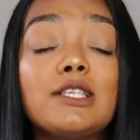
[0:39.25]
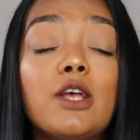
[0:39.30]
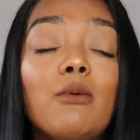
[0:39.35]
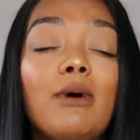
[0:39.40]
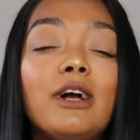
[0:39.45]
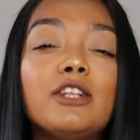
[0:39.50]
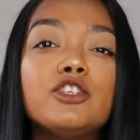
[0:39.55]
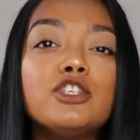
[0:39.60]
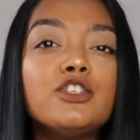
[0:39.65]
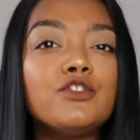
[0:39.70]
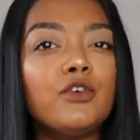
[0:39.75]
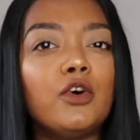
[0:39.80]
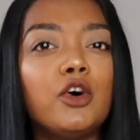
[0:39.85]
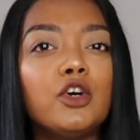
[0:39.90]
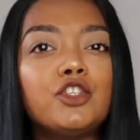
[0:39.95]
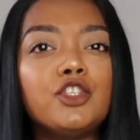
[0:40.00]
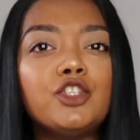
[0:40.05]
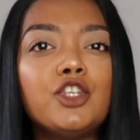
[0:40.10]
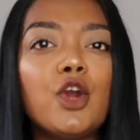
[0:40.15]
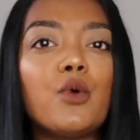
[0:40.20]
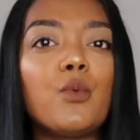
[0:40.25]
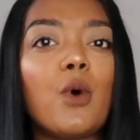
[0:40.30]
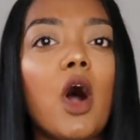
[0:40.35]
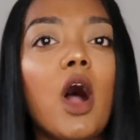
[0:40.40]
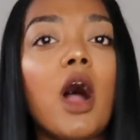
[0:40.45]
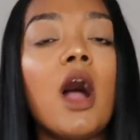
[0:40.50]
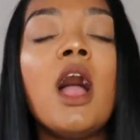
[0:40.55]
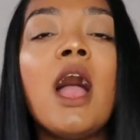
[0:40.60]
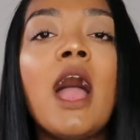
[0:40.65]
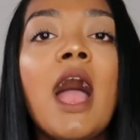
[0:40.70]
So I just thought, you know
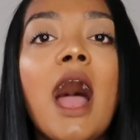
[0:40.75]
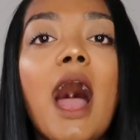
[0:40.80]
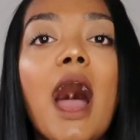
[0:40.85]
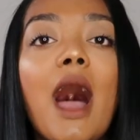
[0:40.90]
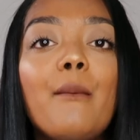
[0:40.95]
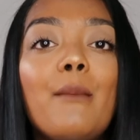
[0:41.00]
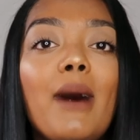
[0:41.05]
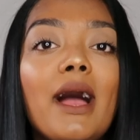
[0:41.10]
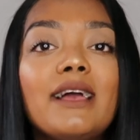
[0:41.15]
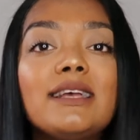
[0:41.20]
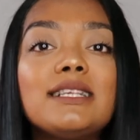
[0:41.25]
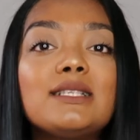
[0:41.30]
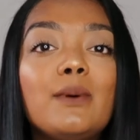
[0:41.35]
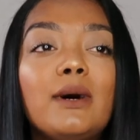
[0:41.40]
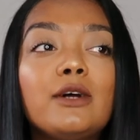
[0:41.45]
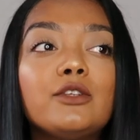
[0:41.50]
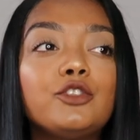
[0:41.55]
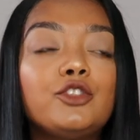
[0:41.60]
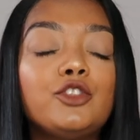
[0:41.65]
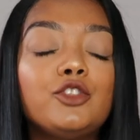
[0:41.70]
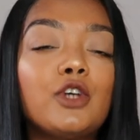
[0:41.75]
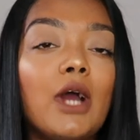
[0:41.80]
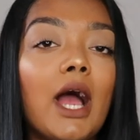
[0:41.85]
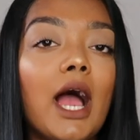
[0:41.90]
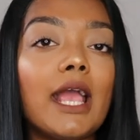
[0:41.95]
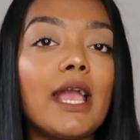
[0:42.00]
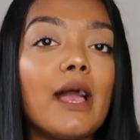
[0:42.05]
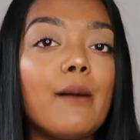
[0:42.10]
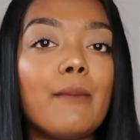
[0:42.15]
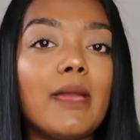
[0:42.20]
what, I might as well just
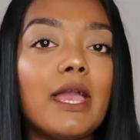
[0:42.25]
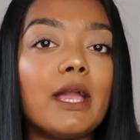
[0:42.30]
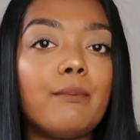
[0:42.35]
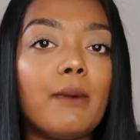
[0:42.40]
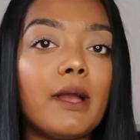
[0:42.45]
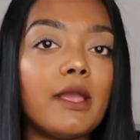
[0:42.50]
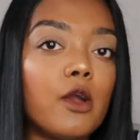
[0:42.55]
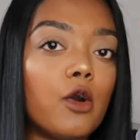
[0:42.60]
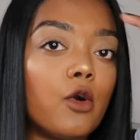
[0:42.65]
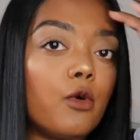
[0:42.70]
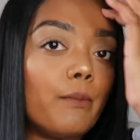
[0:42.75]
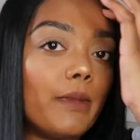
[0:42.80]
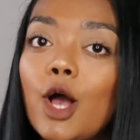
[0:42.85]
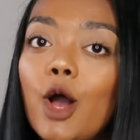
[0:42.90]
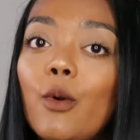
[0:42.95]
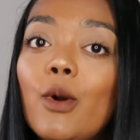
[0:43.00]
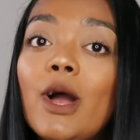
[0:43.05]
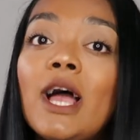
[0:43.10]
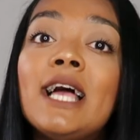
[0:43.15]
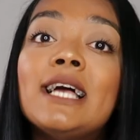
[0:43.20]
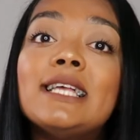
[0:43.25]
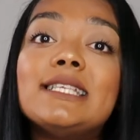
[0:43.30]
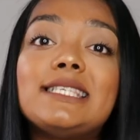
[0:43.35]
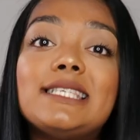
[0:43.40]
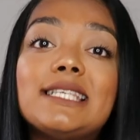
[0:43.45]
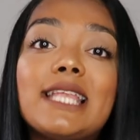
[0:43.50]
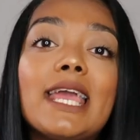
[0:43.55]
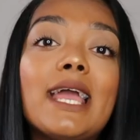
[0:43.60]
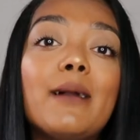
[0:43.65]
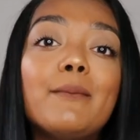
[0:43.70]
try and make my own. So
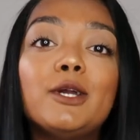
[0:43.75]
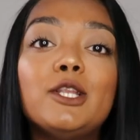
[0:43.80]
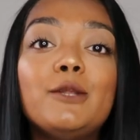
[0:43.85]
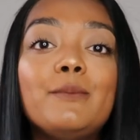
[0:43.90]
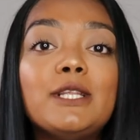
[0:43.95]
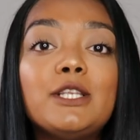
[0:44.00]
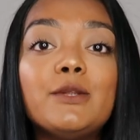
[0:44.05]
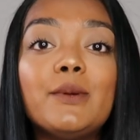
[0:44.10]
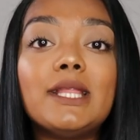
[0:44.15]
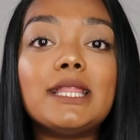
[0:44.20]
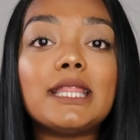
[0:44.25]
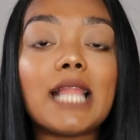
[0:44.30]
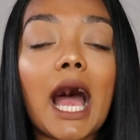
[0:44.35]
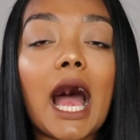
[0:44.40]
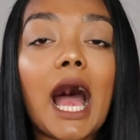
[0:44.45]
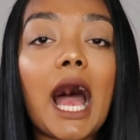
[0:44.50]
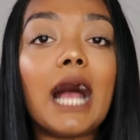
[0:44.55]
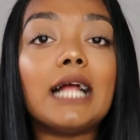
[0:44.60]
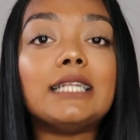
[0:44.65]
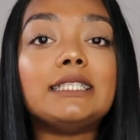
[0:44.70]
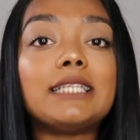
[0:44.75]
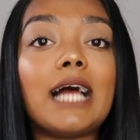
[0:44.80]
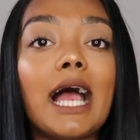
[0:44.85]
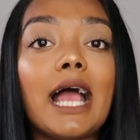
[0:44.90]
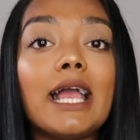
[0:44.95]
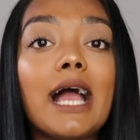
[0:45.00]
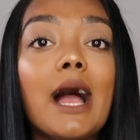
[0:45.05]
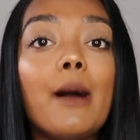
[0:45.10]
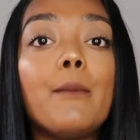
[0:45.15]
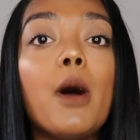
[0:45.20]
today I'm going to be doing that, and
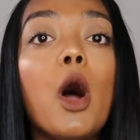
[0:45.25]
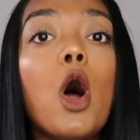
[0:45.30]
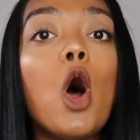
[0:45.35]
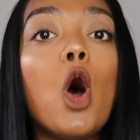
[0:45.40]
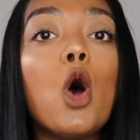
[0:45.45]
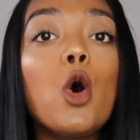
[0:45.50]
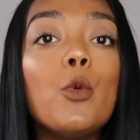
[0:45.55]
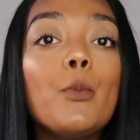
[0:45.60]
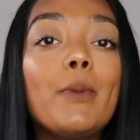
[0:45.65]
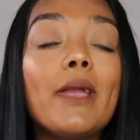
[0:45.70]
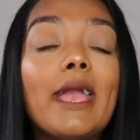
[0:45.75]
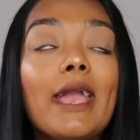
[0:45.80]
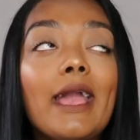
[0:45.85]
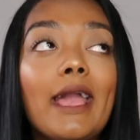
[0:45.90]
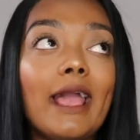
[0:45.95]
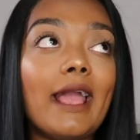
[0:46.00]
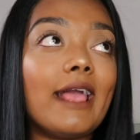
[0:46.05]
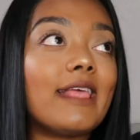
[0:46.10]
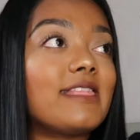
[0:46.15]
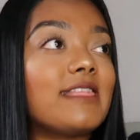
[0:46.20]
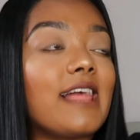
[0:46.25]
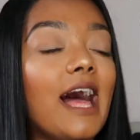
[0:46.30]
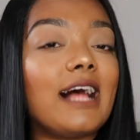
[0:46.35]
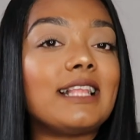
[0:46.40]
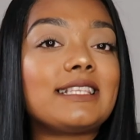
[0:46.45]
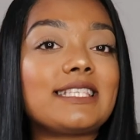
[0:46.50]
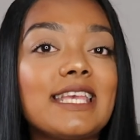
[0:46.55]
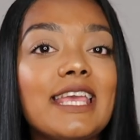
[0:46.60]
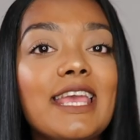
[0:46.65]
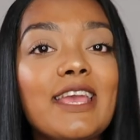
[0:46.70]
I am hoping
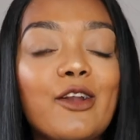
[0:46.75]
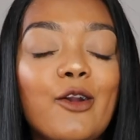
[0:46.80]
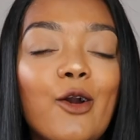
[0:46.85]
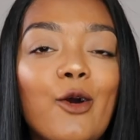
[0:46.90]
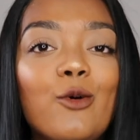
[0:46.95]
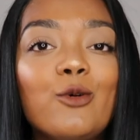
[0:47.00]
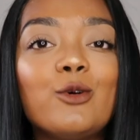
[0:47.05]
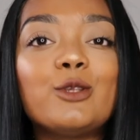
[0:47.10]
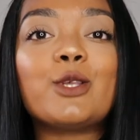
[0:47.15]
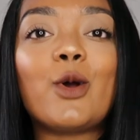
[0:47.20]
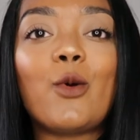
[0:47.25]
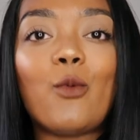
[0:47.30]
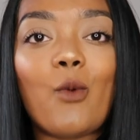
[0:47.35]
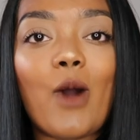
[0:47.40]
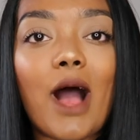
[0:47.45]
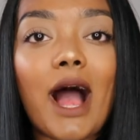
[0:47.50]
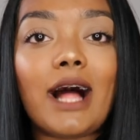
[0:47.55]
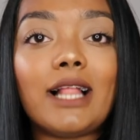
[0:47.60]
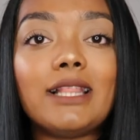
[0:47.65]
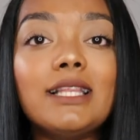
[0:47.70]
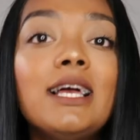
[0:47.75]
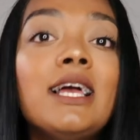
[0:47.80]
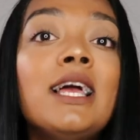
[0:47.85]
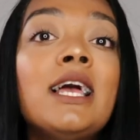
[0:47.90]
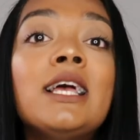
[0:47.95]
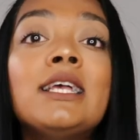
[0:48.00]
that it goes well.